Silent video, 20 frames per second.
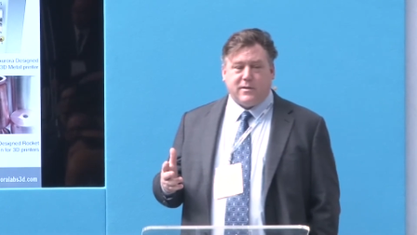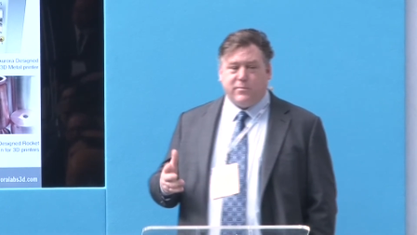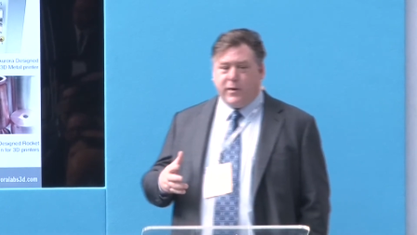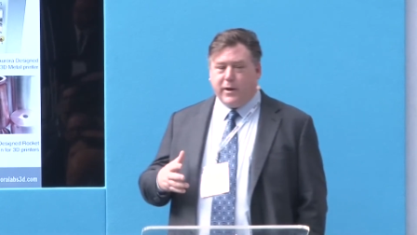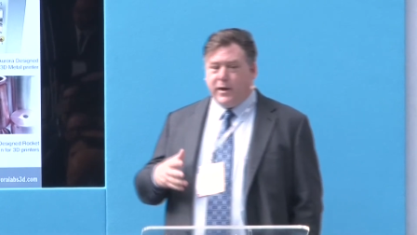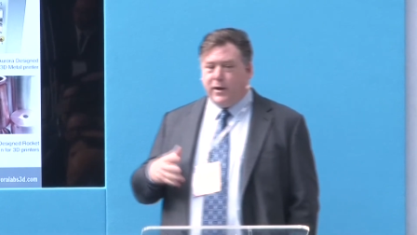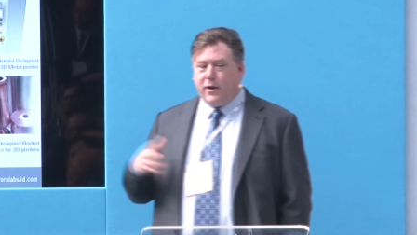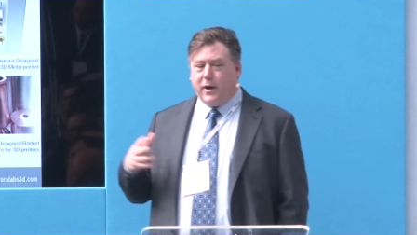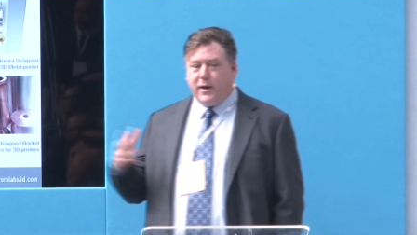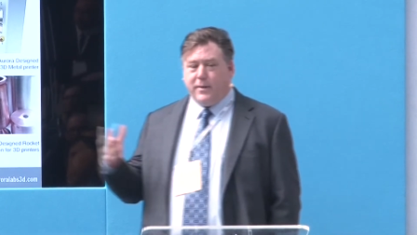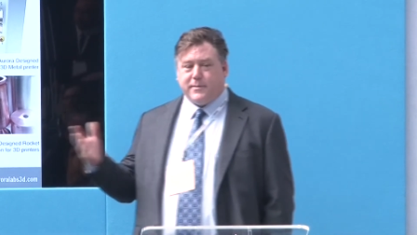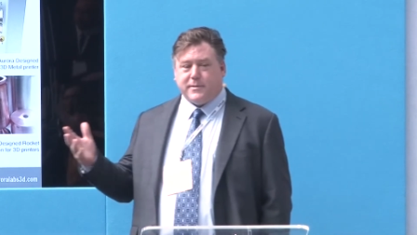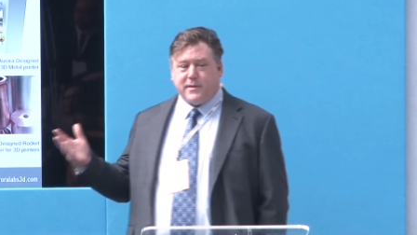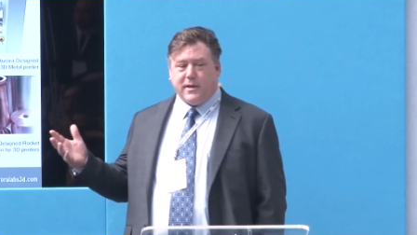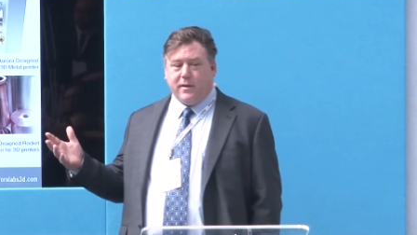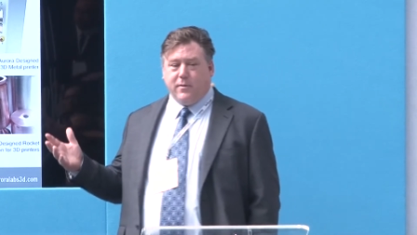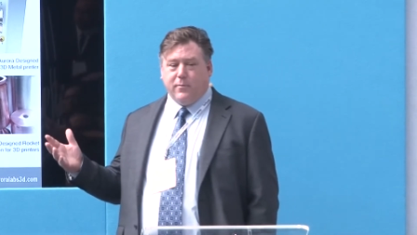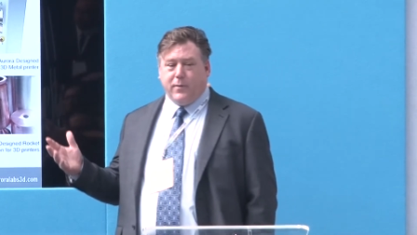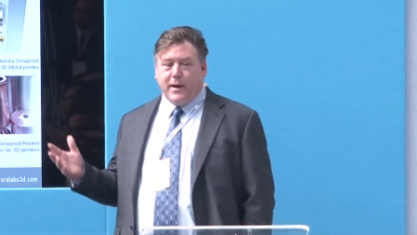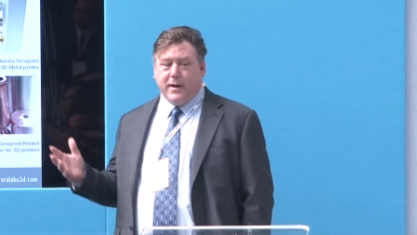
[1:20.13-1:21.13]
and we're 90%
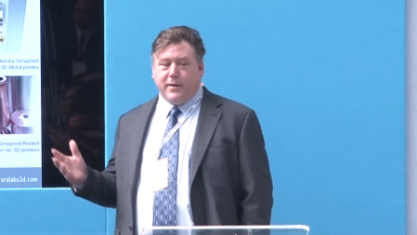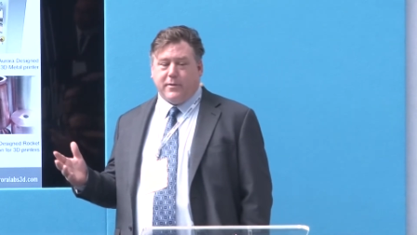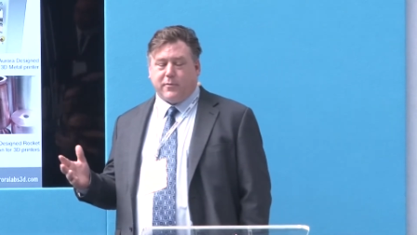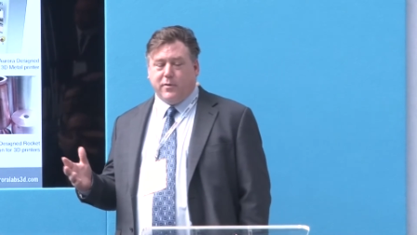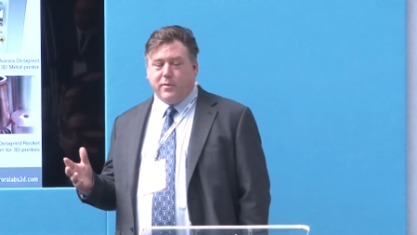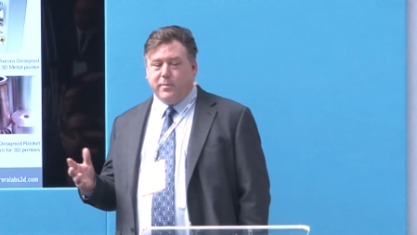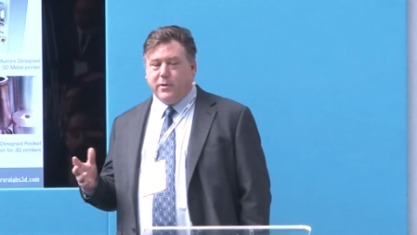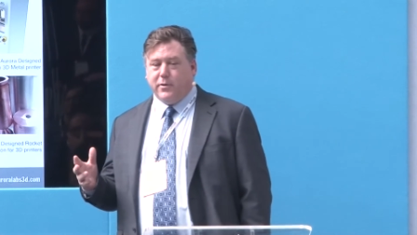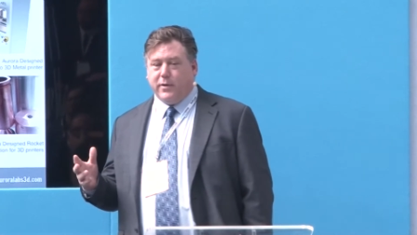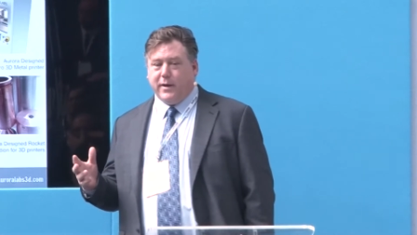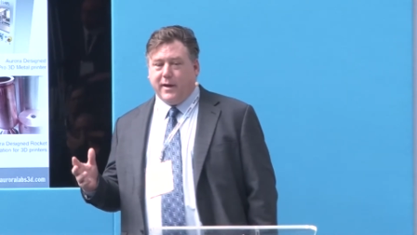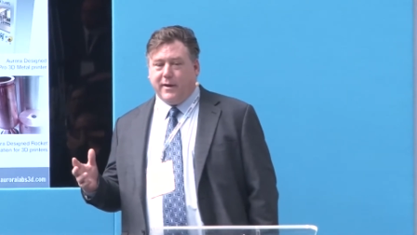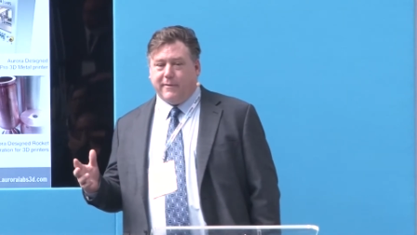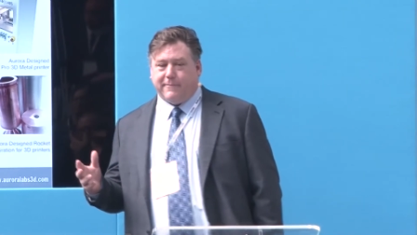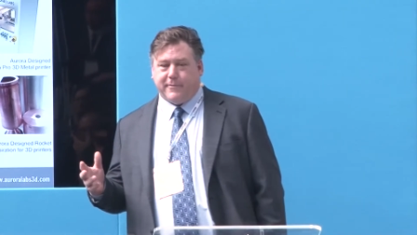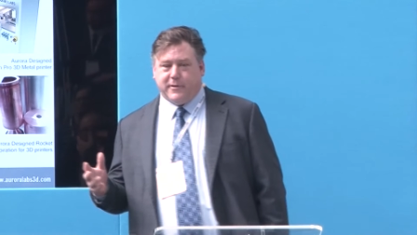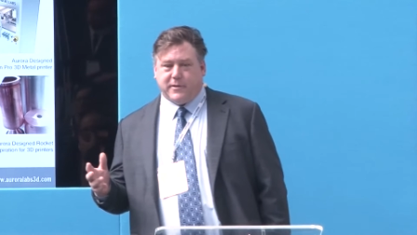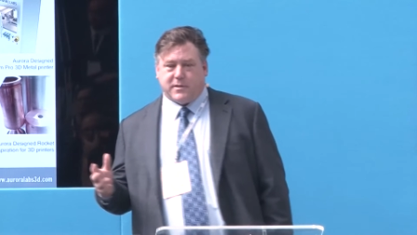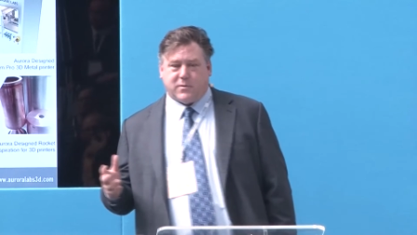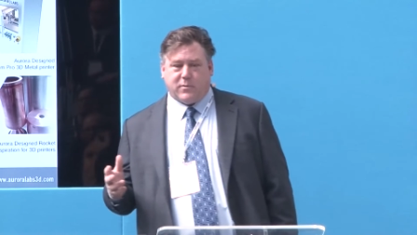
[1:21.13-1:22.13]
of the way through building our
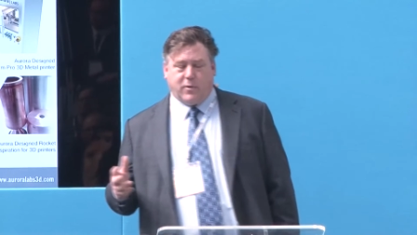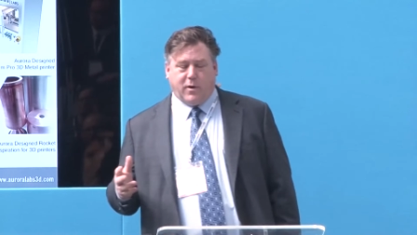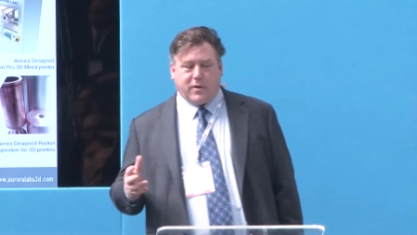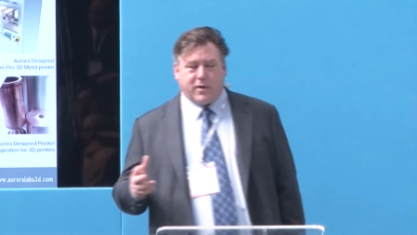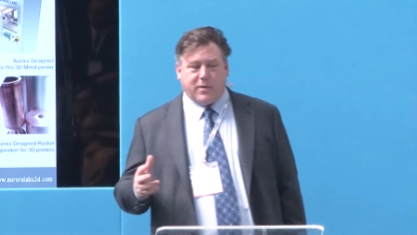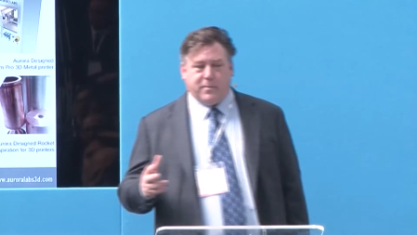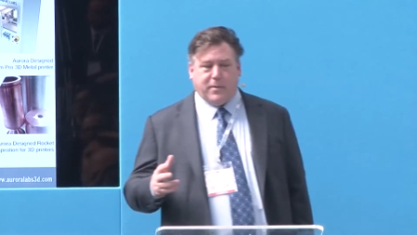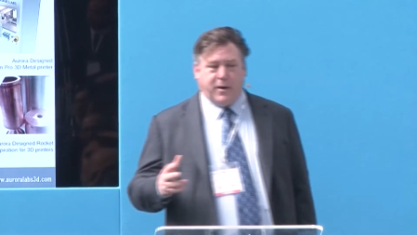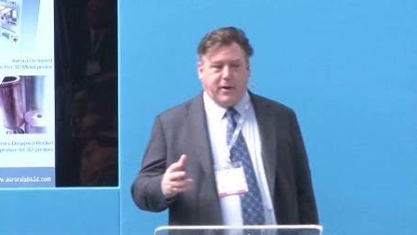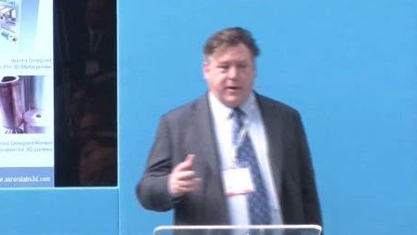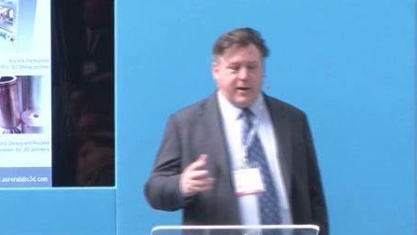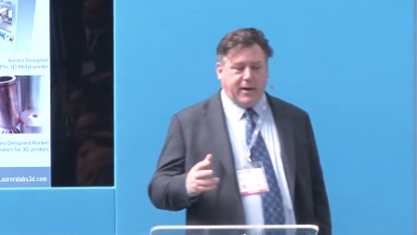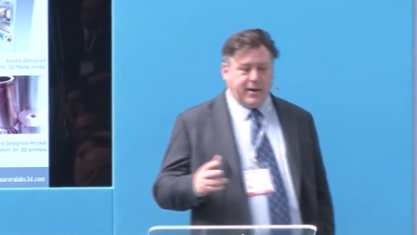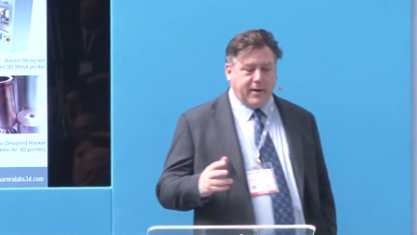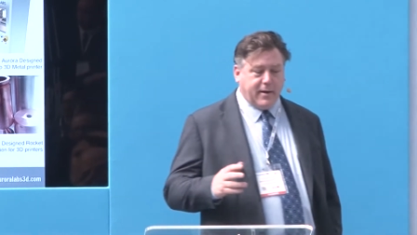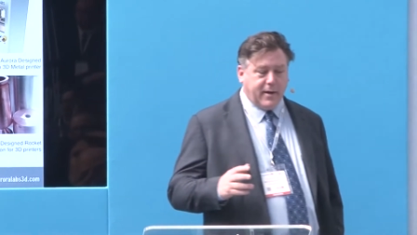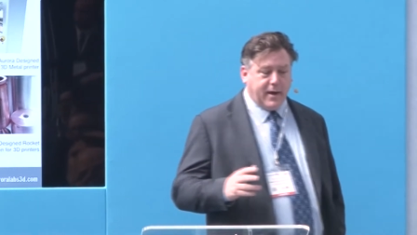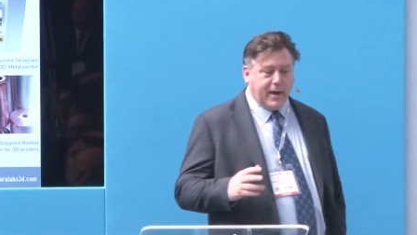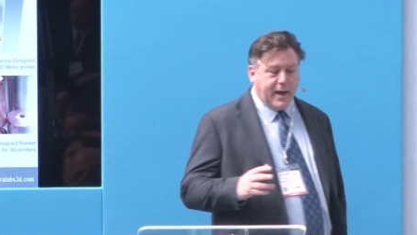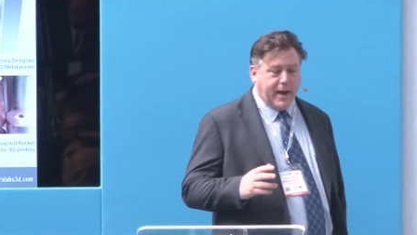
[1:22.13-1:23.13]
first rocket motor,
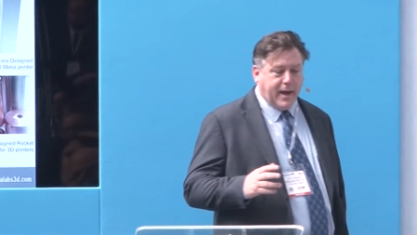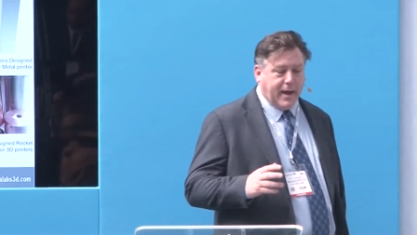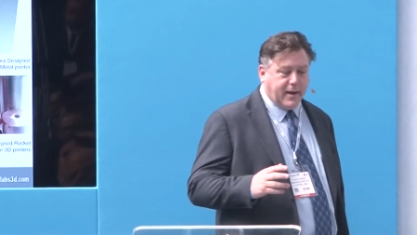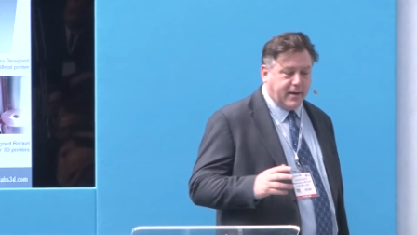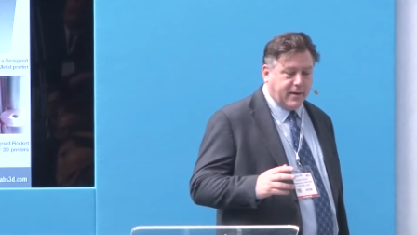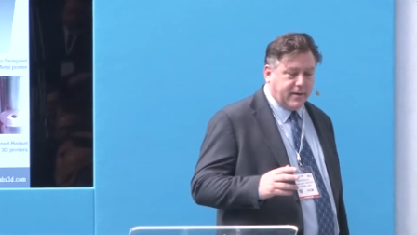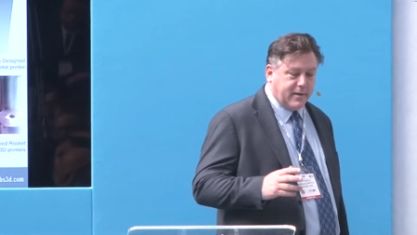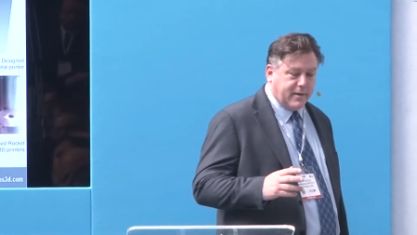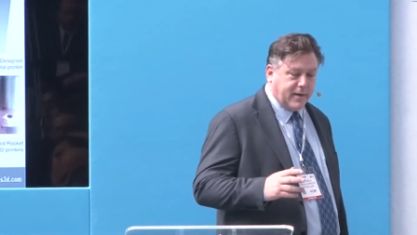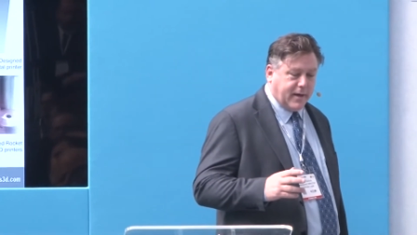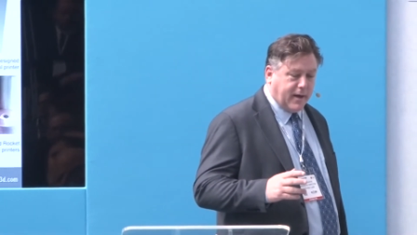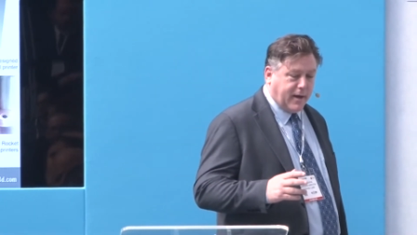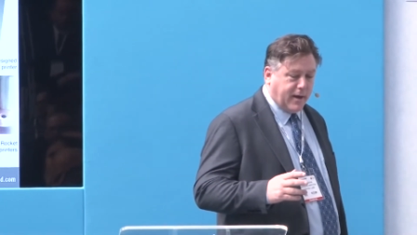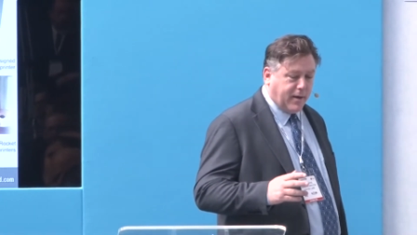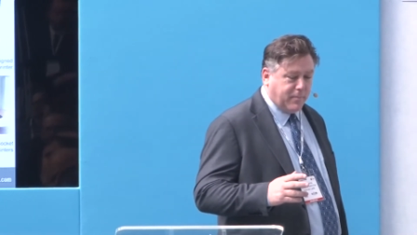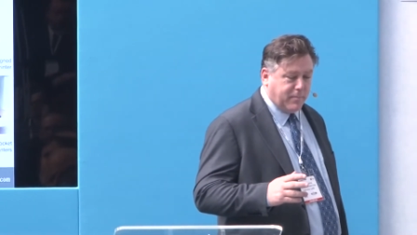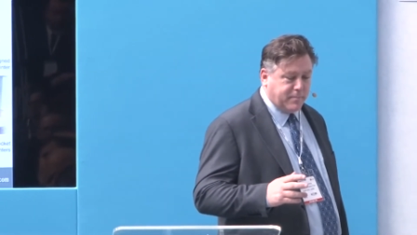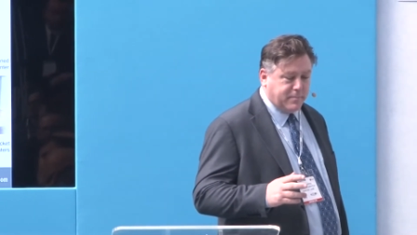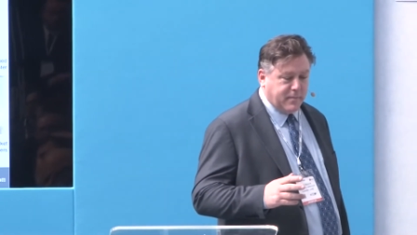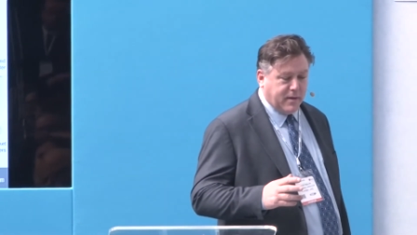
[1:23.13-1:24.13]
and
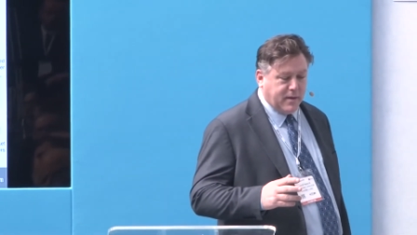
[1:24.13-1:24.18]
um,